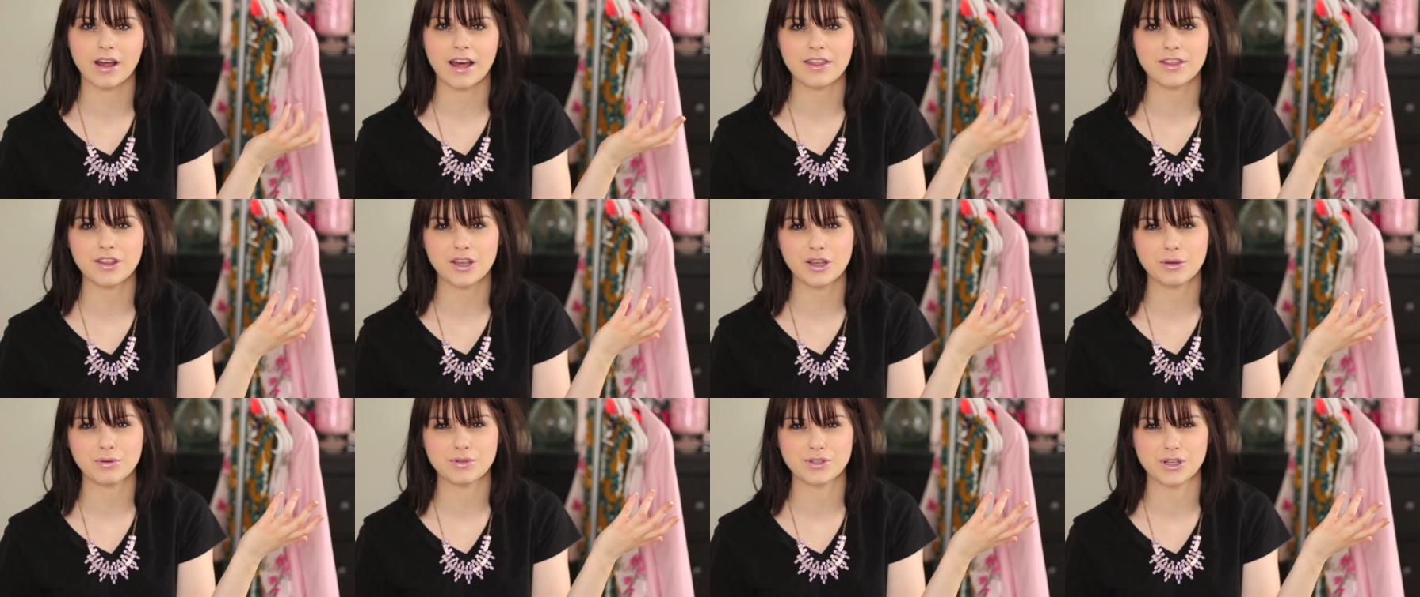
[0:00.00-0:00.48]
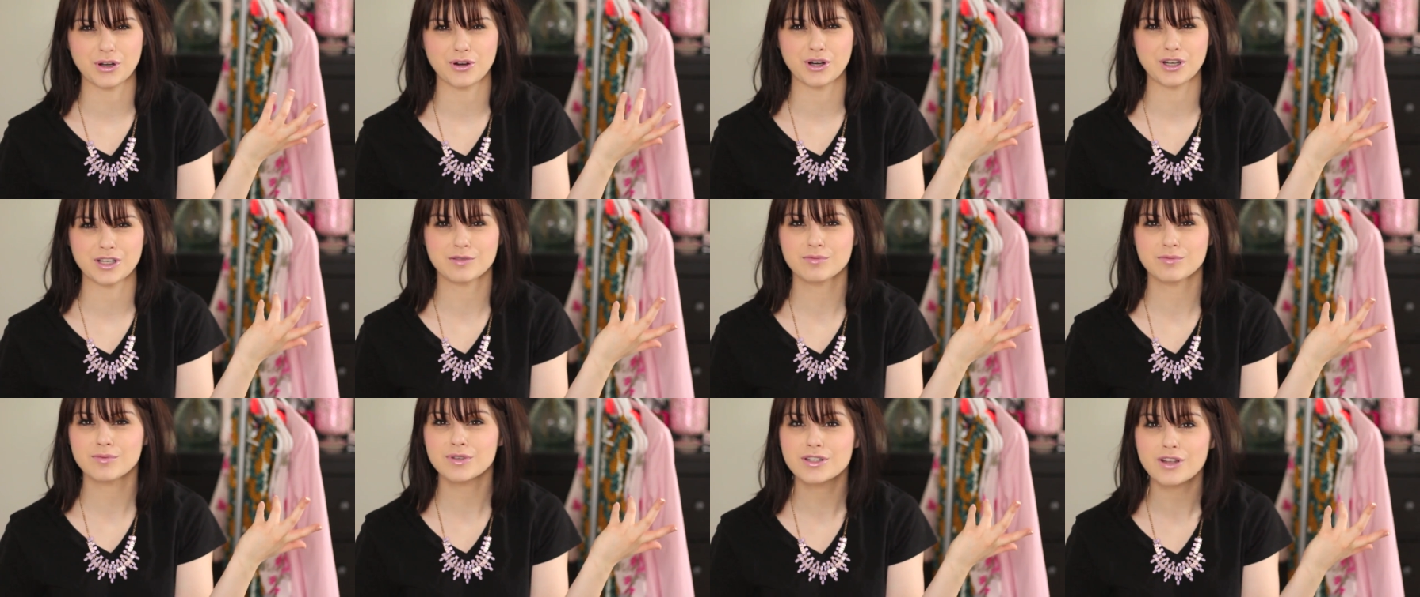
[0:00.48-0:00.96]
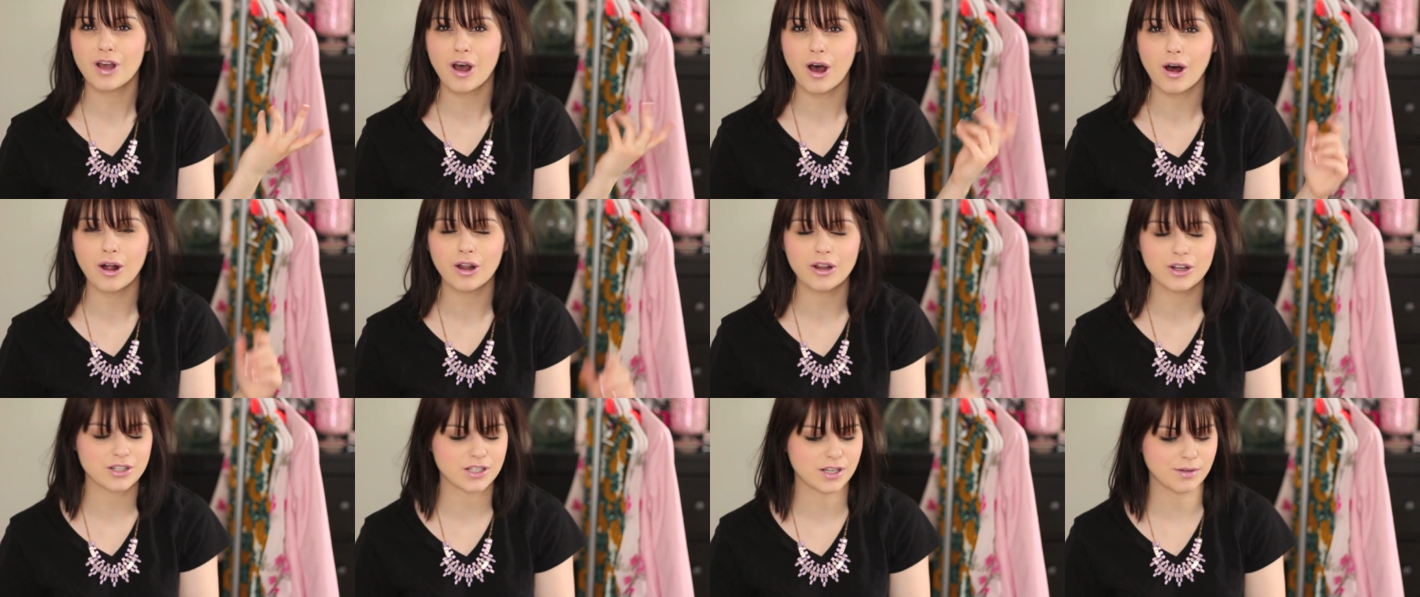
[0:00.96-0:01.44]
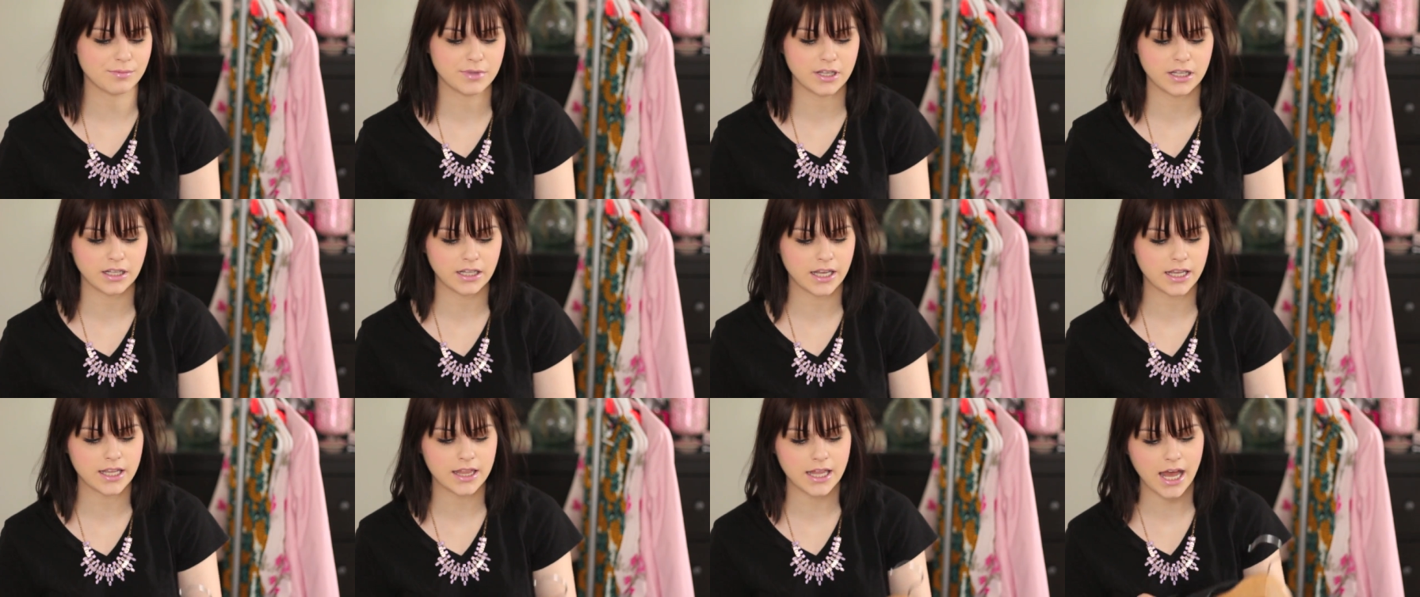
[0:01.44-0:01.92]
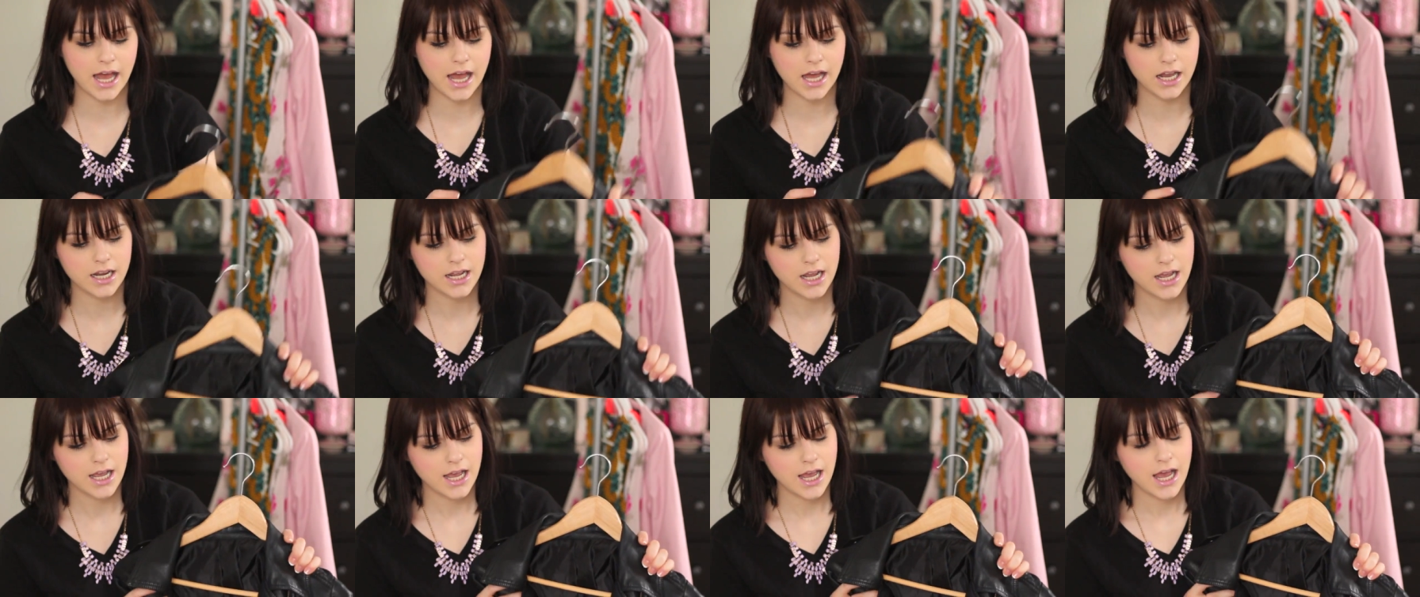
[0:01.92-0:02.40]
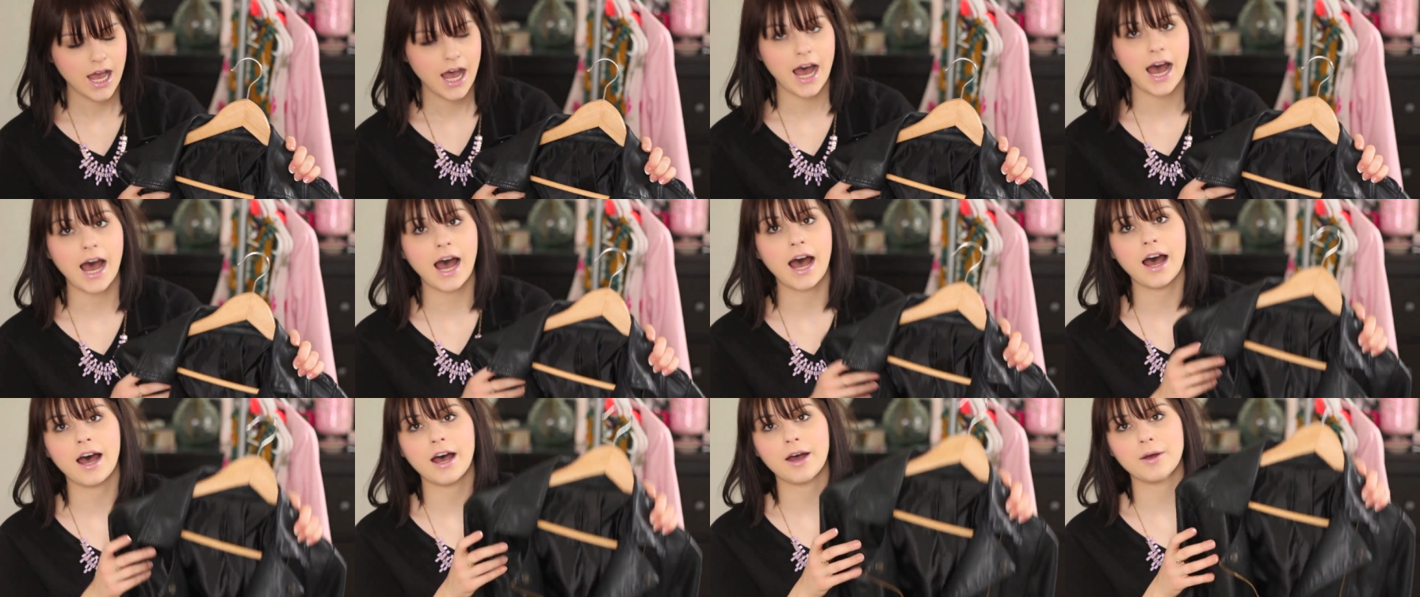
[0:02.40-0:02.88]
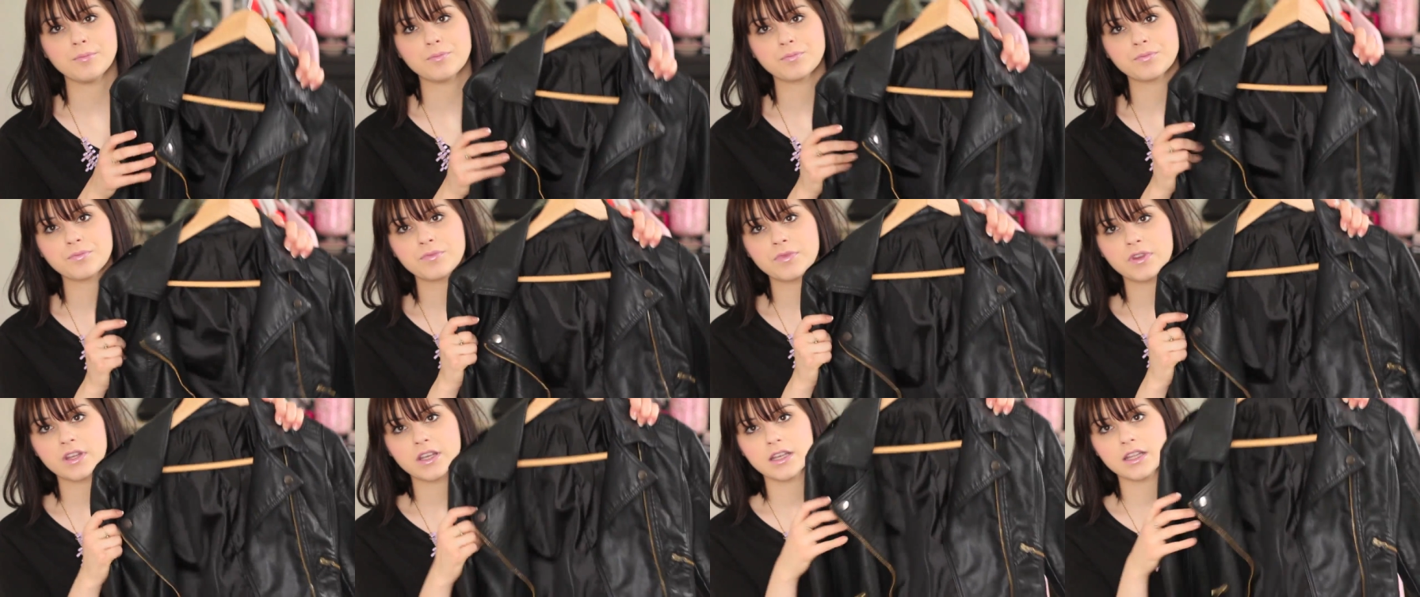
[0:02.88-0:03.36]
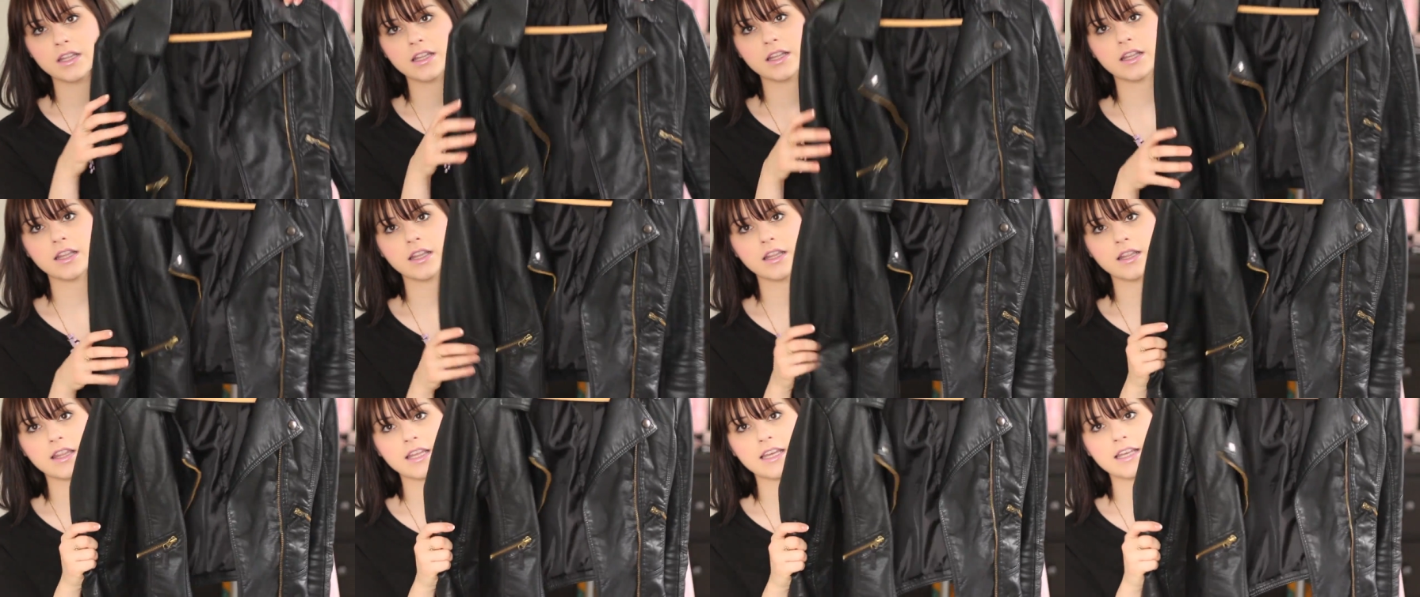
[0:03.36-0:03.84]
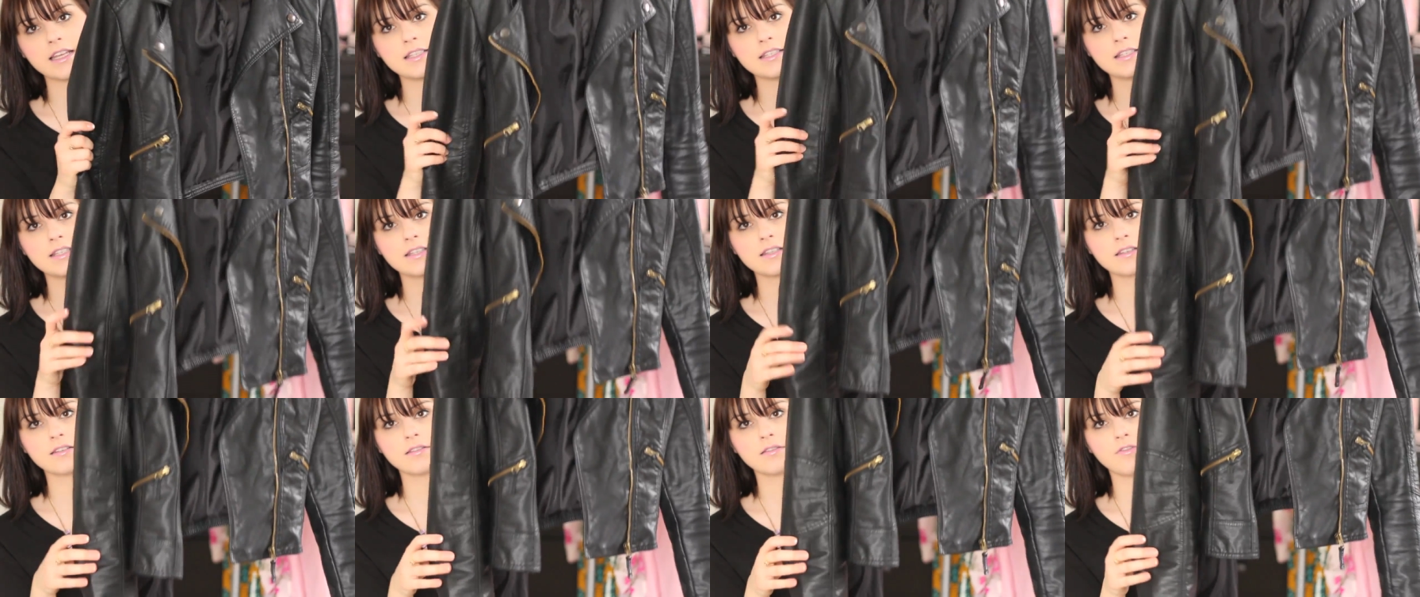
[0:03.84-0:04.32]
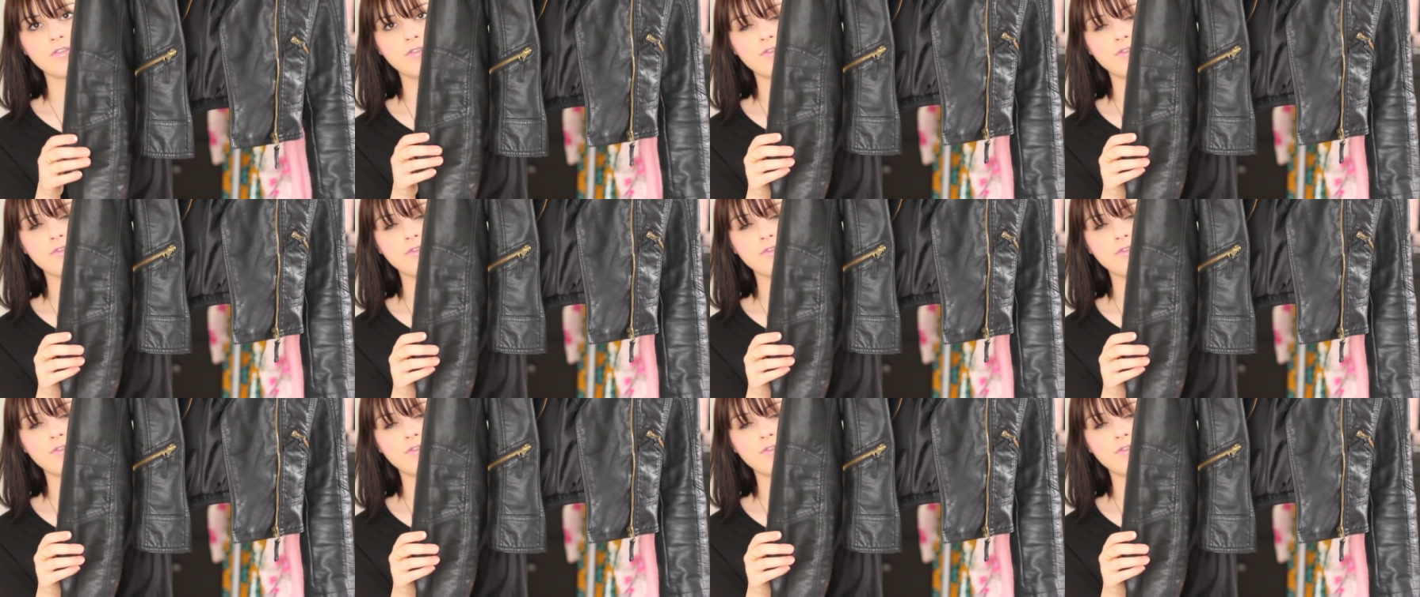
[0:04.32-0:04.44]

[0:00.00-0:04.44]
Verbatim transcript: I think it was a Christmas haul or something like that. Um, this